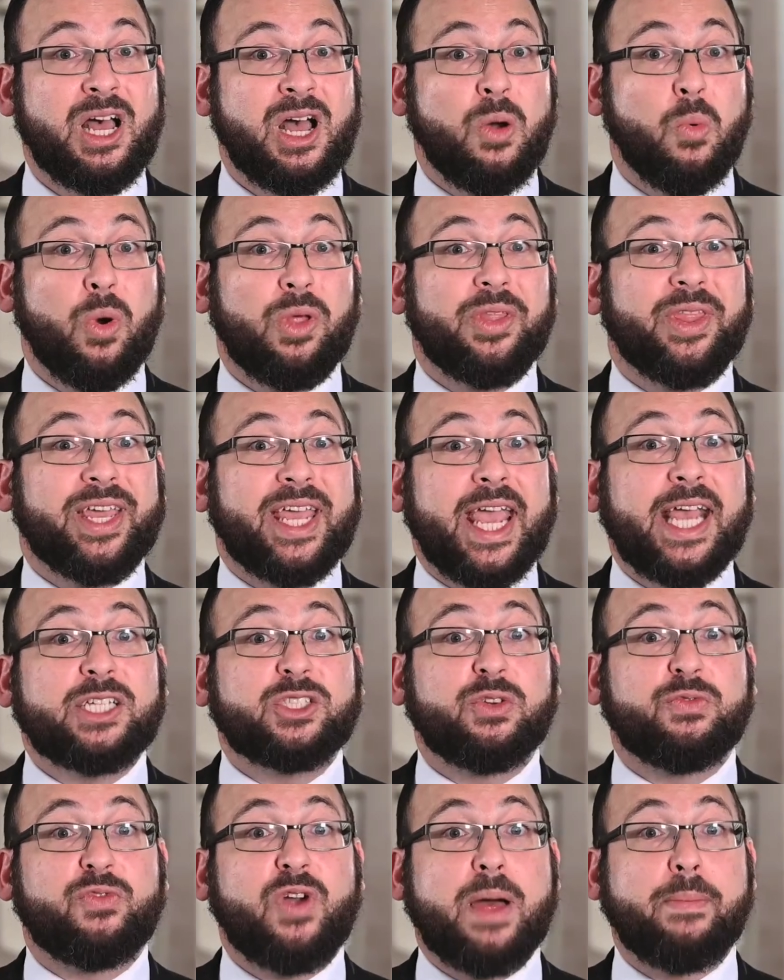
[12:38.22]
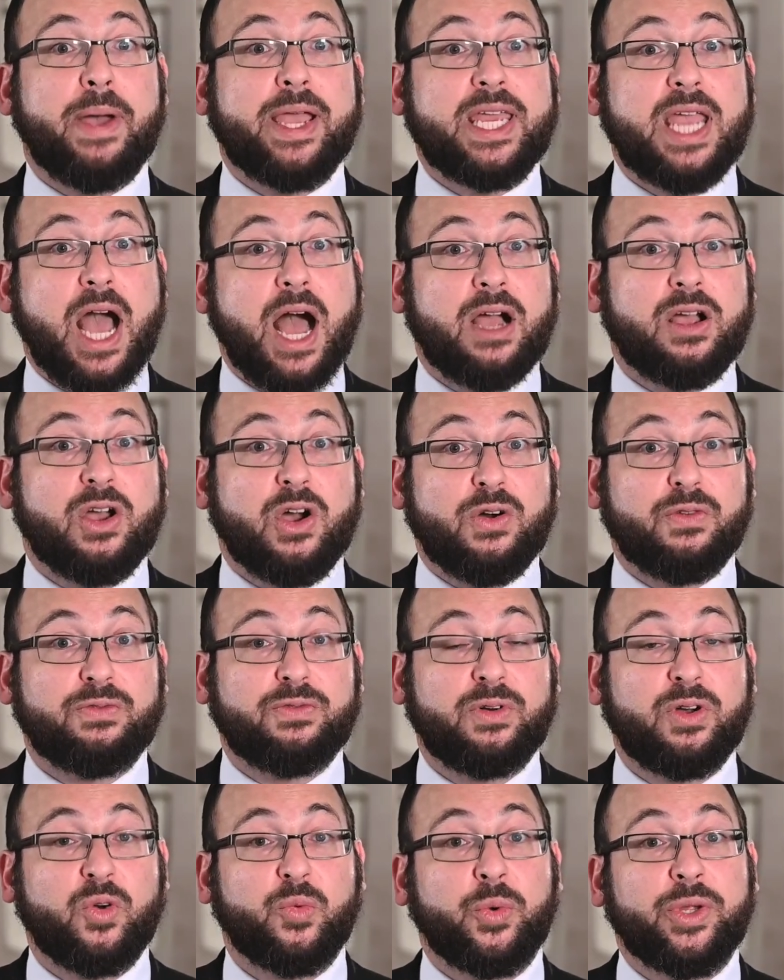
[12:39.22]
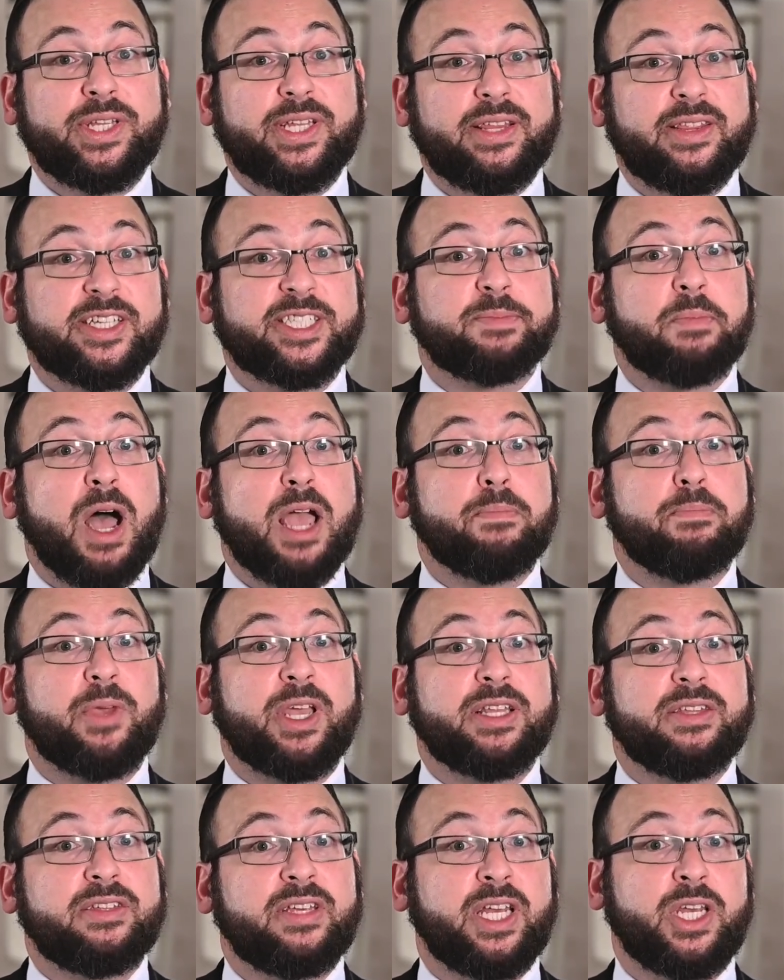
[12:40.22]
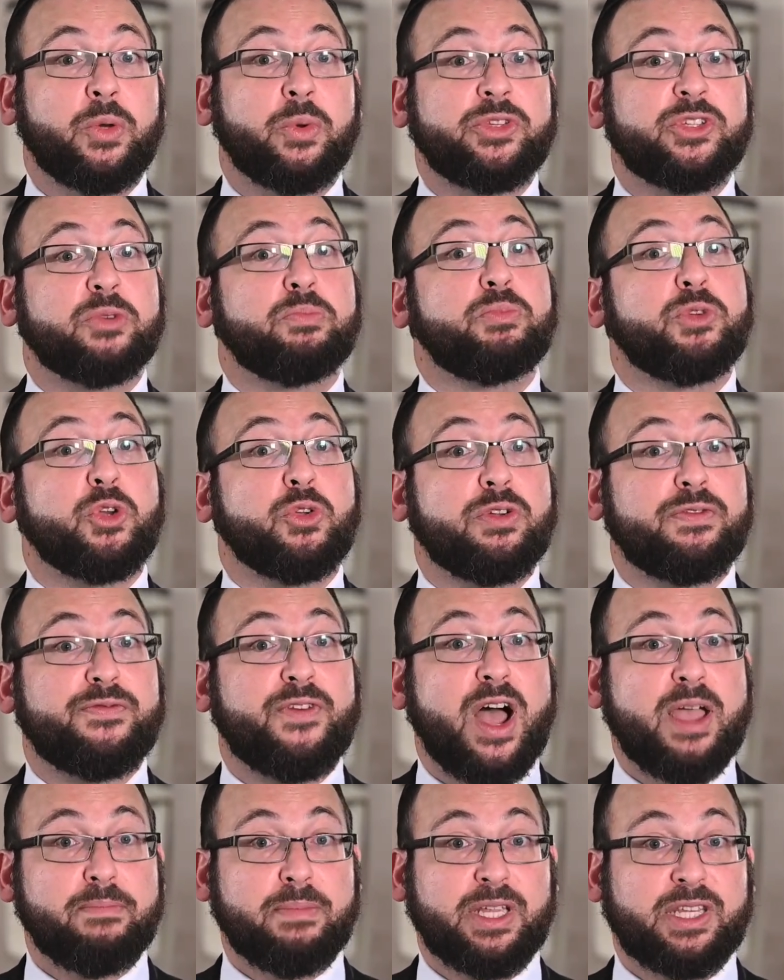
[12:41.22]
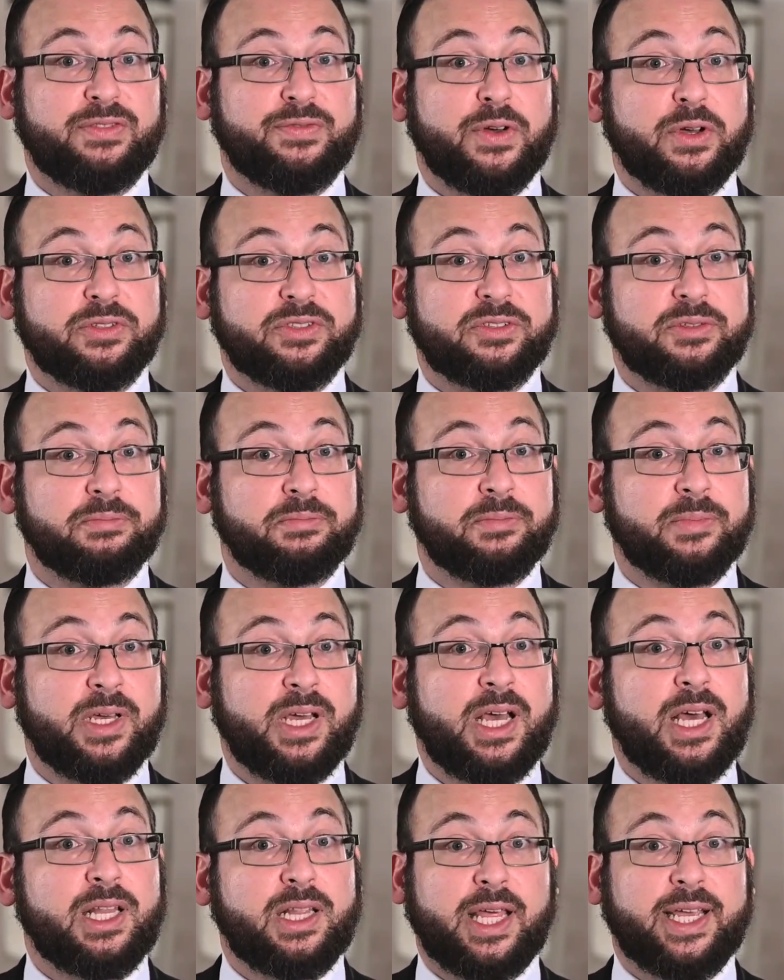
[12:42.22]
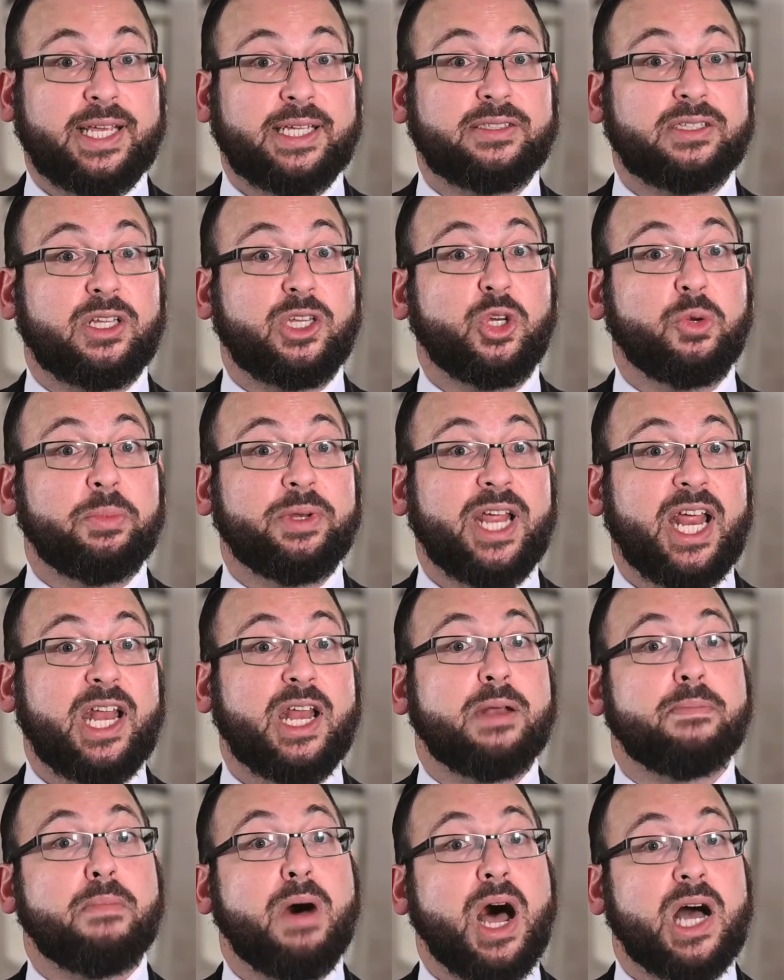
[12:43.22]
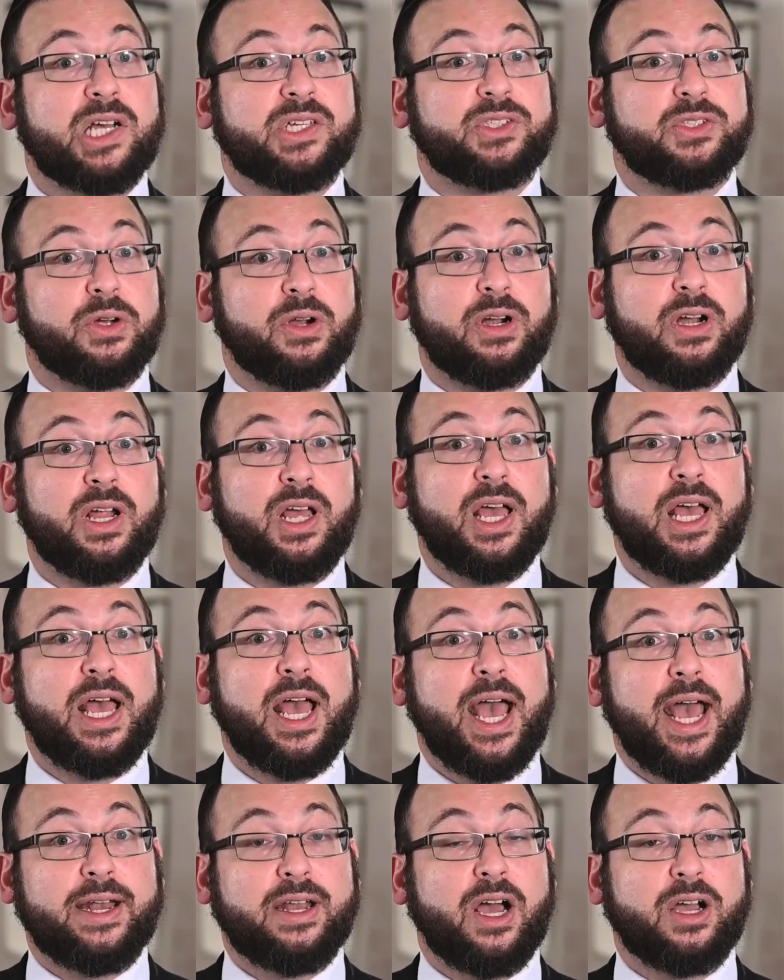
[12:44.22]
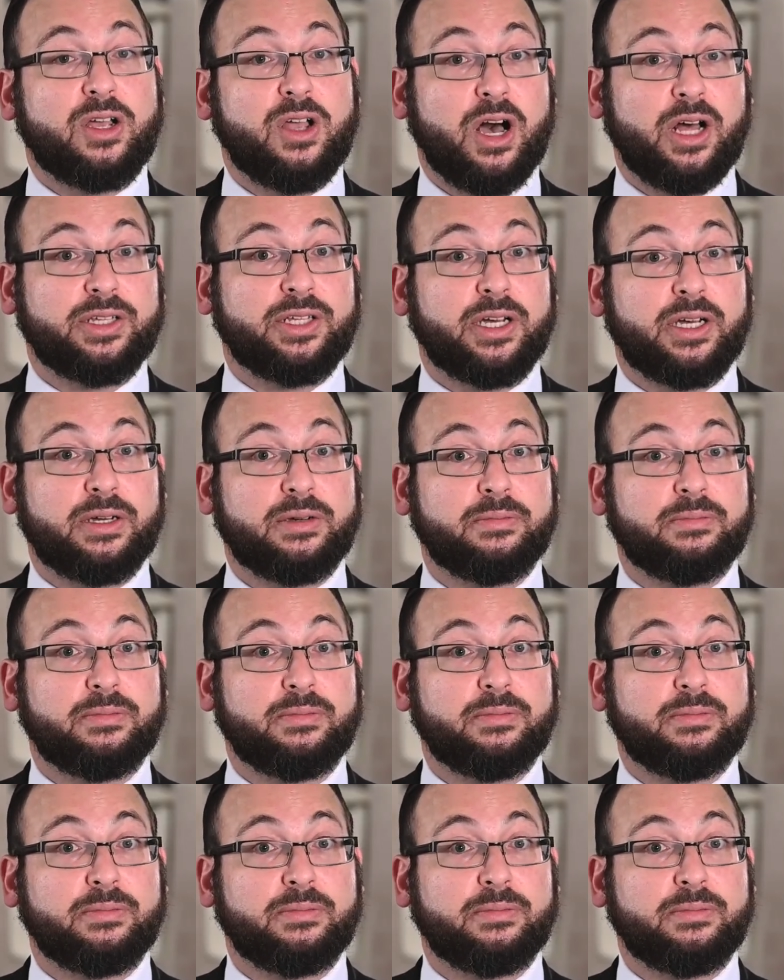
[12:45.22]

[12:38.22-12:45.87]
Well, in the case of Rabbi Yaakov, we did this by continuing to beautify mitzvos, like his illuminated machzor and Haggadah.